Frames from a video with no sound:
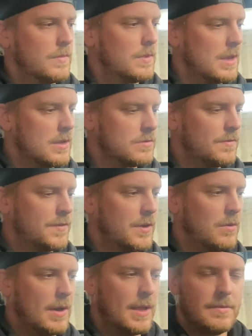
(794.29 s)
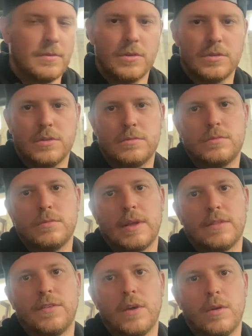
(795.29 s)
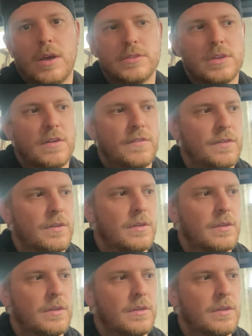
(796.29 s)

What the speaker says: Get some fuel in because we had the fuel lines off.